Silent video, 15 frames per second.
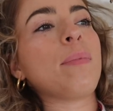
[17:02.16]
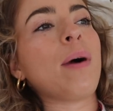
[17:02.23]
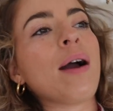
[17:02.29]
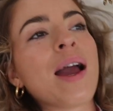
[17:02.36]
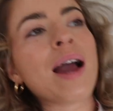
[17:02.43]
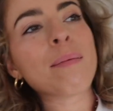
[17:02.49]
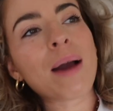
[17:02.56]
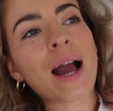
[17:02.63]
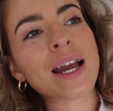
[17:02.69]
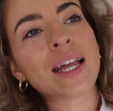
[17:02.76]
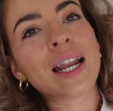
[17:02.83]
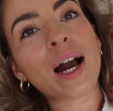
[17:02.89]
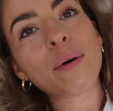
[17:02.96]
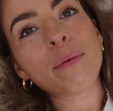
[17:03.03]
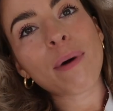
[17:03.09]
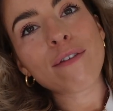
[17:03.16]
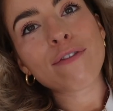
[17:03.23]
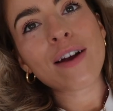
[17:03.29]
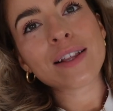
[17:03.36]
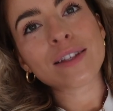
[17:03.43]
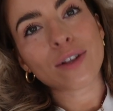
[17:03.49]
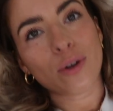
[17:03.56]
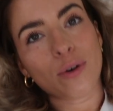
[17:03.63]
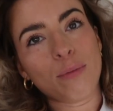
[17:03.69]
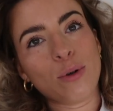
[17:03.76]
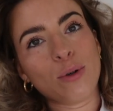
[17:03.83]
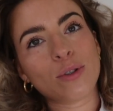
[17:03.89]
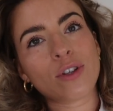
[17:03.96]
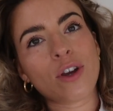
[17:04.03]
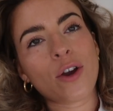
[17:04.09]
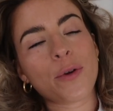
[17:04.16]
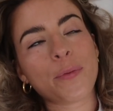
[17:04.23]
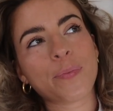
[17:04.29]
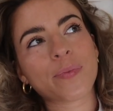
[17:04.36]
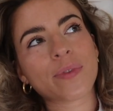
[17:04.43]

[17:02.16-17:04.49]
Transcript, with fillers: but i am hanging out with my friends a lot more so